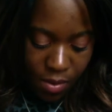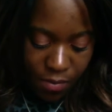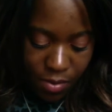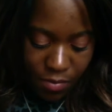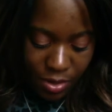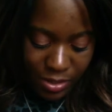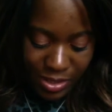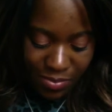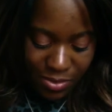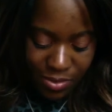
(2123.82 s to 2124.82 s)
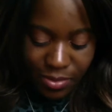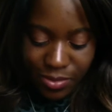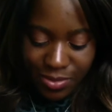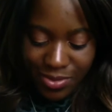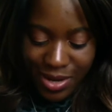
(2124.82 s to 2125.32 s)
Very, very deep.
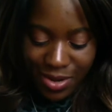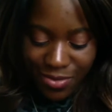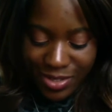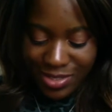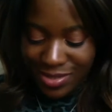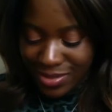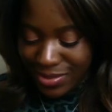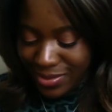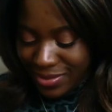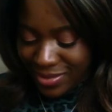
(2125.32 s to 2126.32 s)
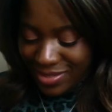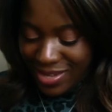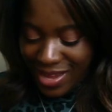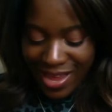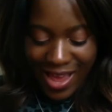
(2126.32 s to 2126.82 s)
Ooh, I love it. Ooh,
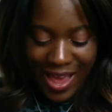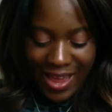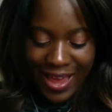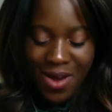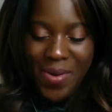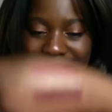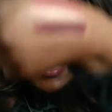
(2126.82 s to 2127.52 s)
can't wait